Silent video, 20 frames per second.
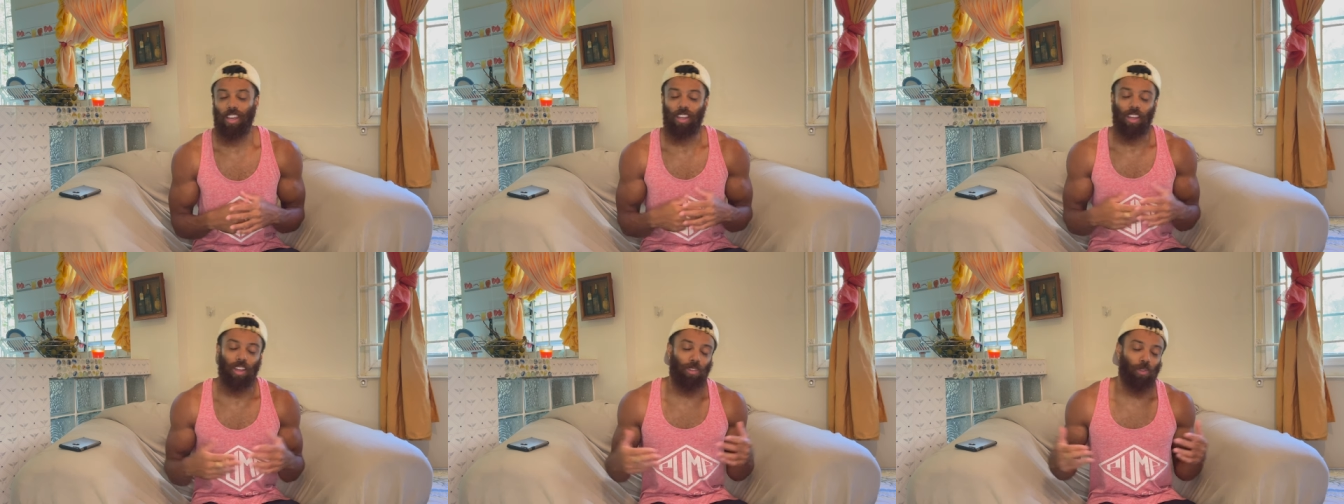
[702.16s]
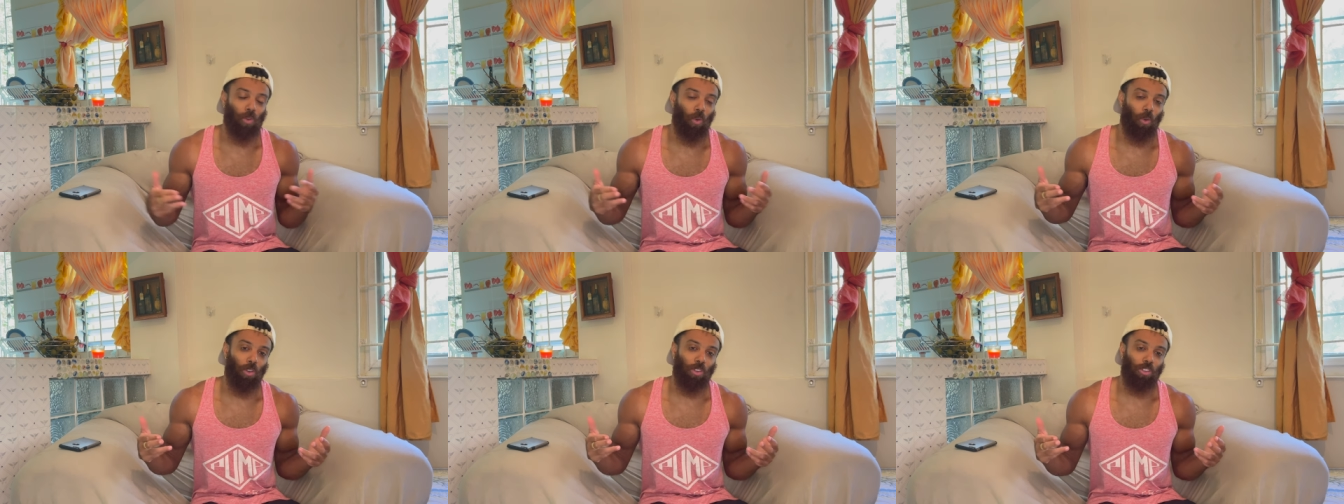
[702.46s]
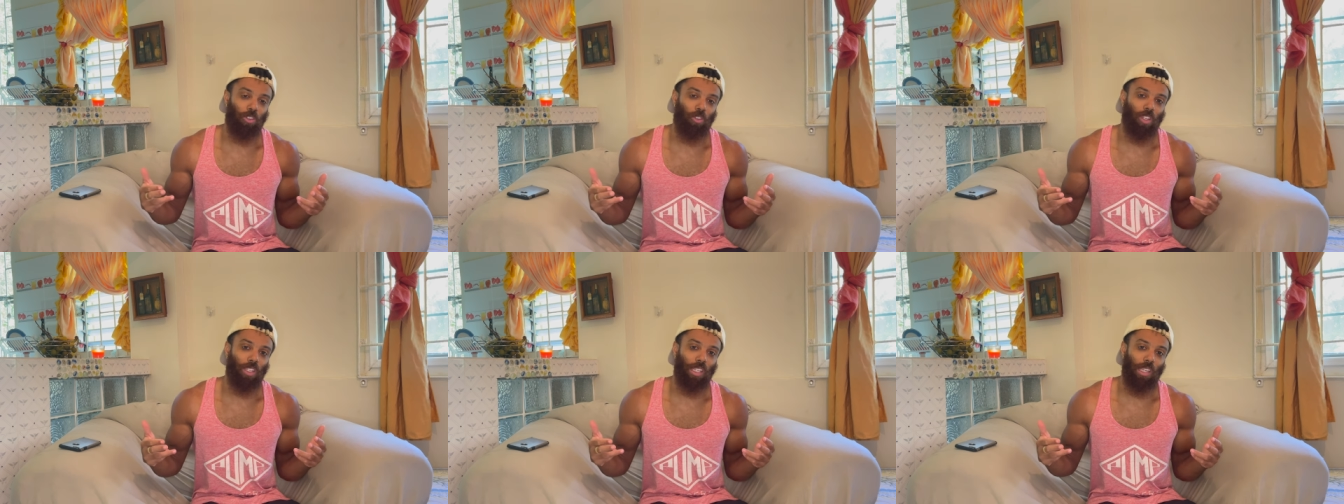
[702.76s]
Of
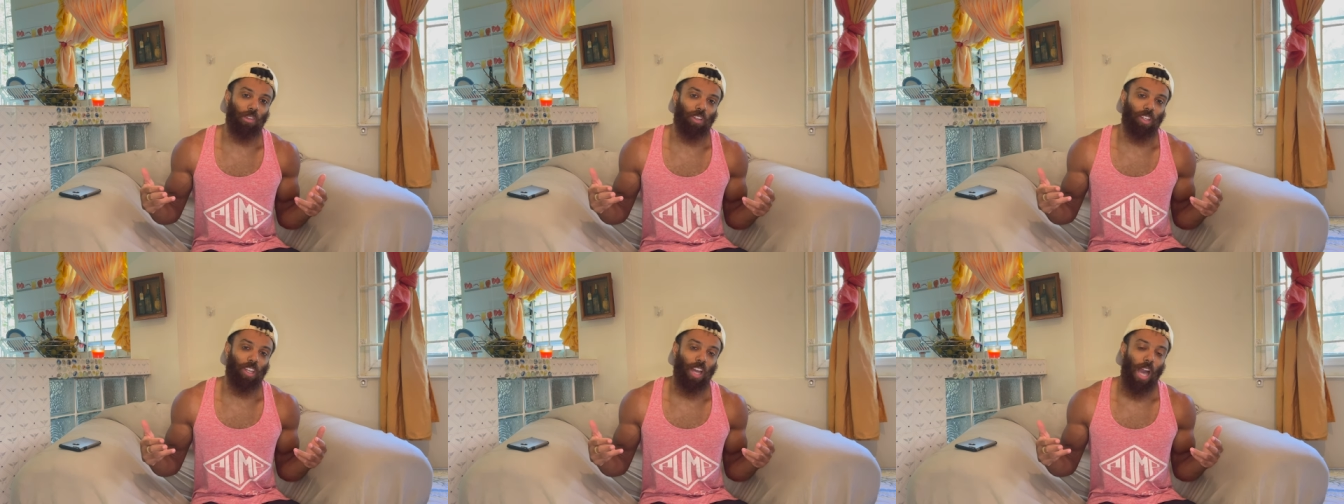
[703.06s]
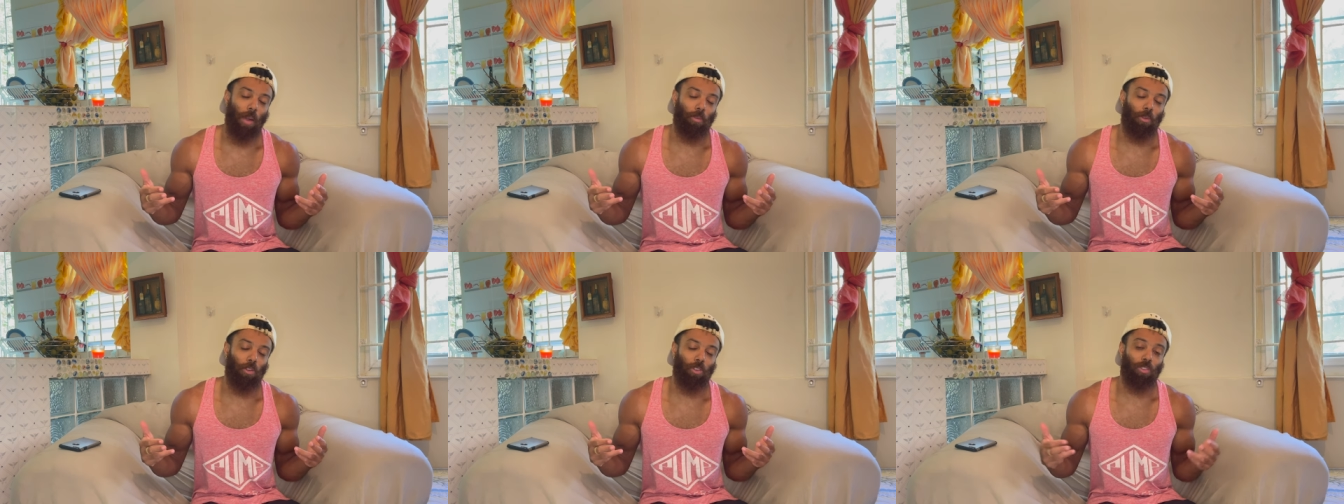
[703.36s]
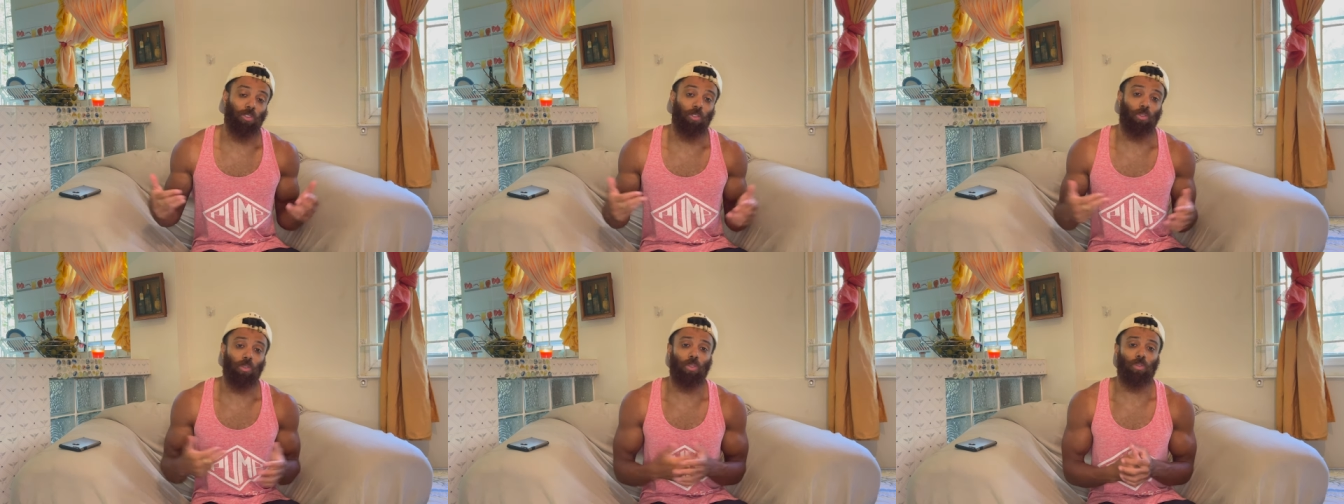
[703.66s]
course, you can leave a comment
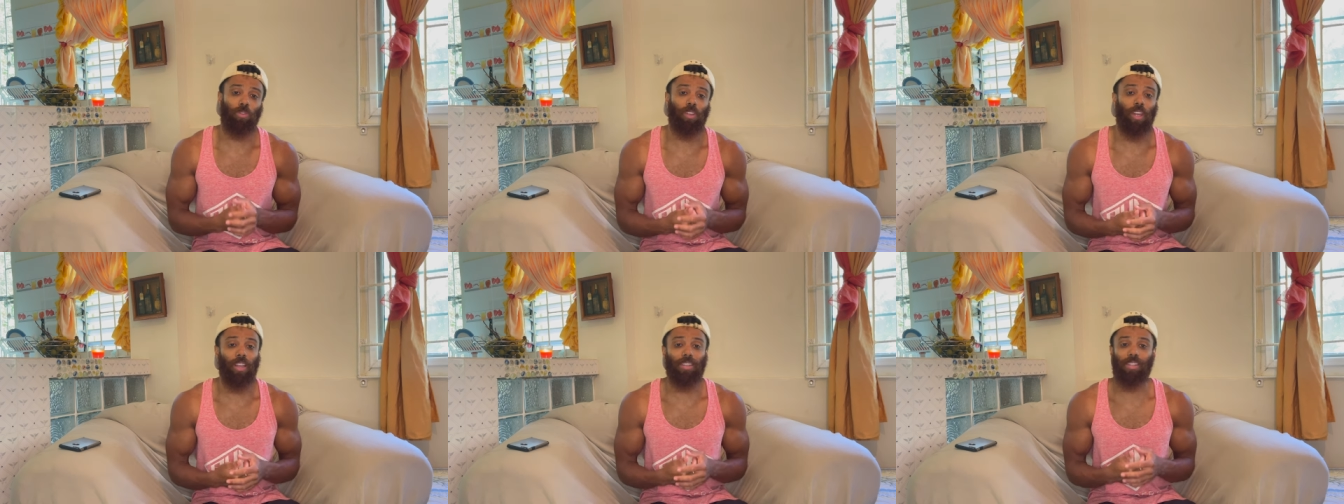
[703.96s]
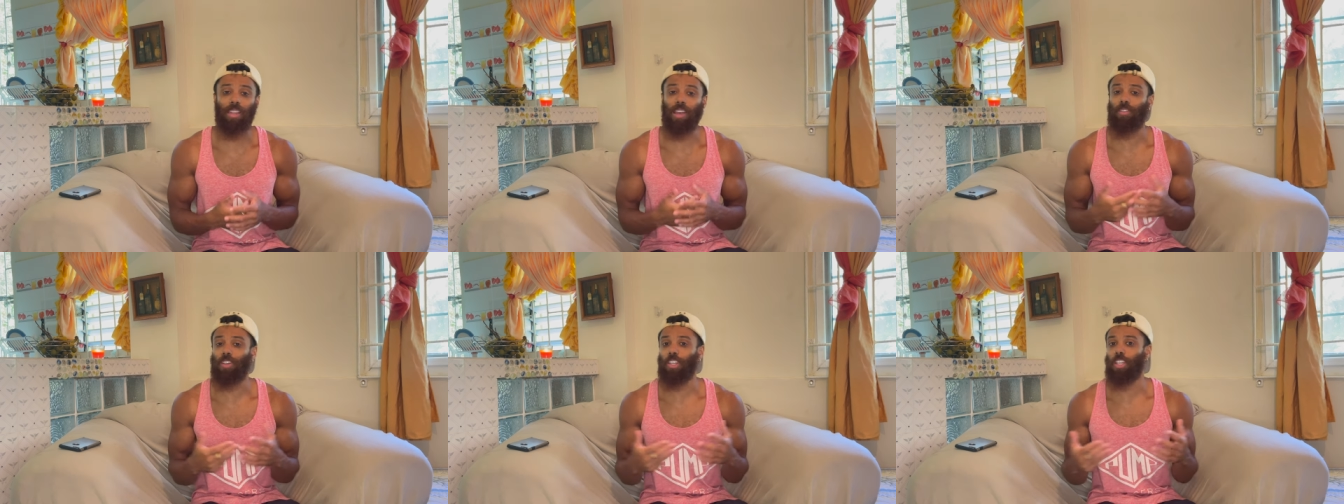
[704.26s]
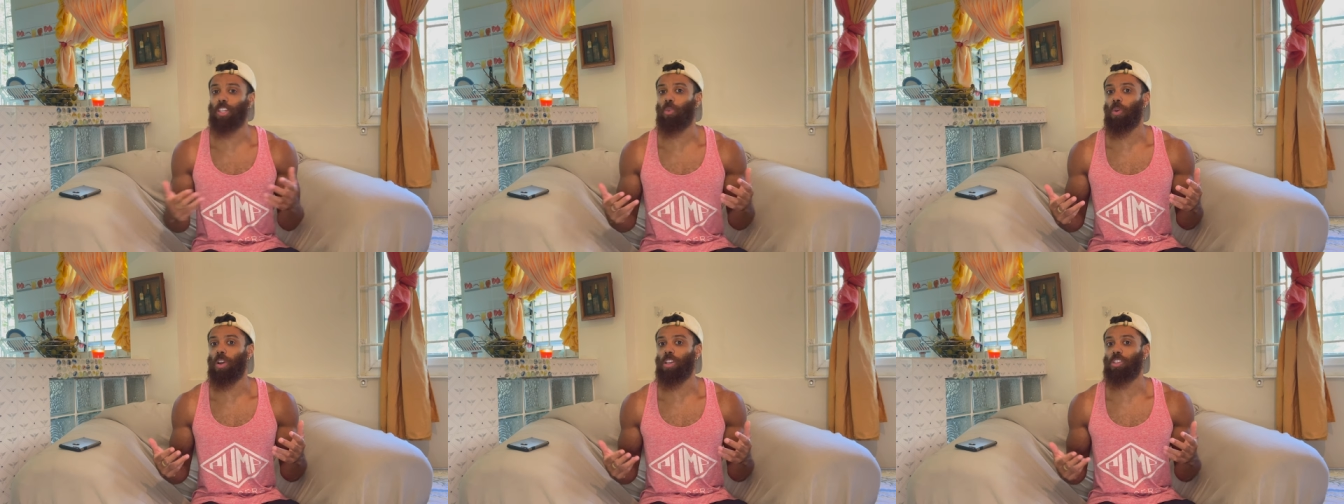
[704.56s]
or two if you guys have
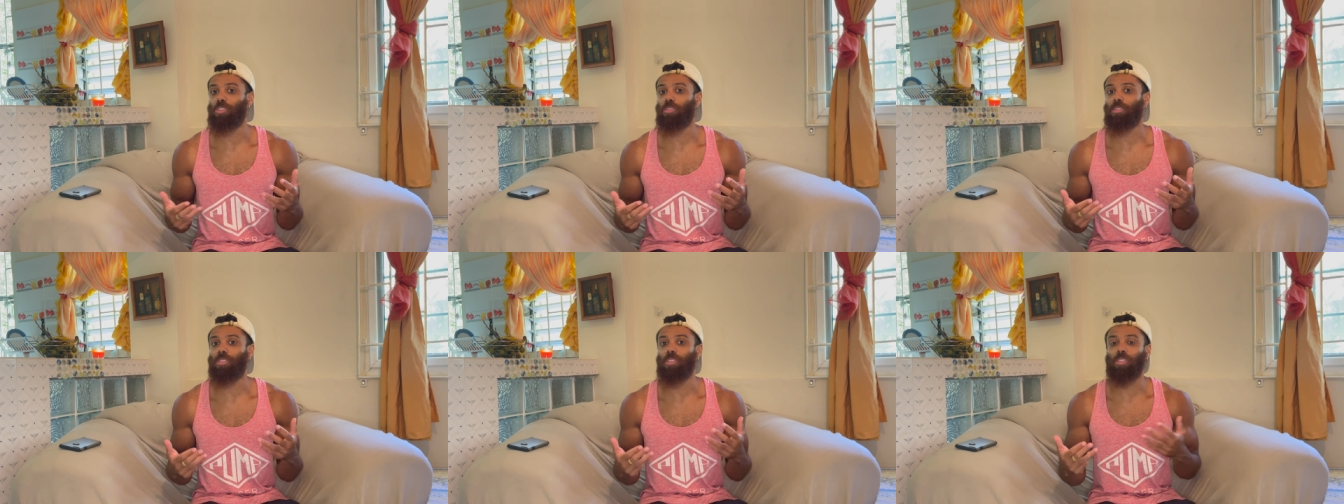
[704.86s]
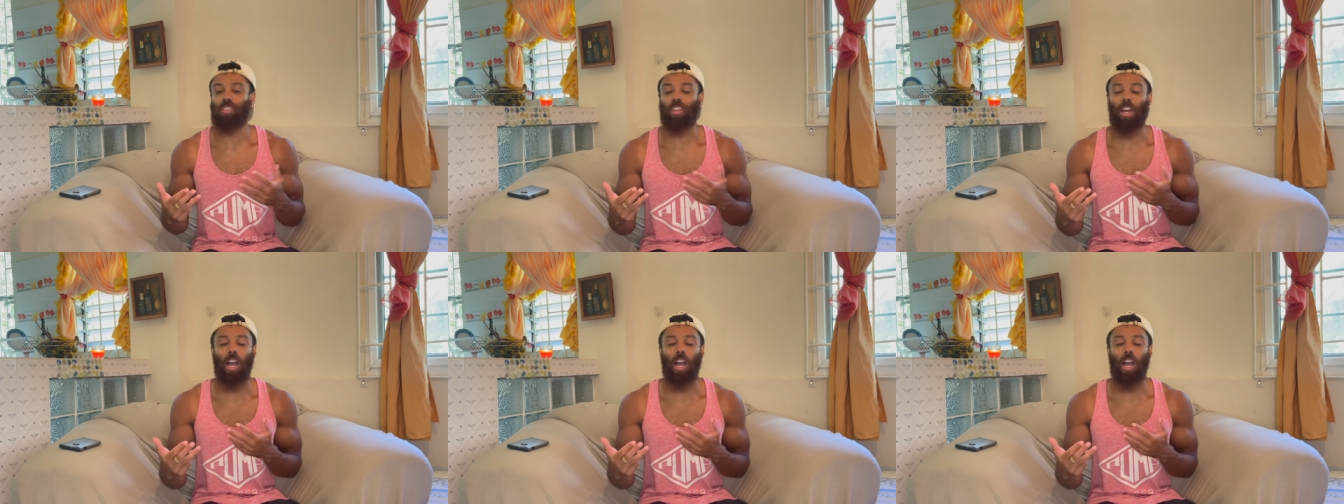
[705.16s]
any questions,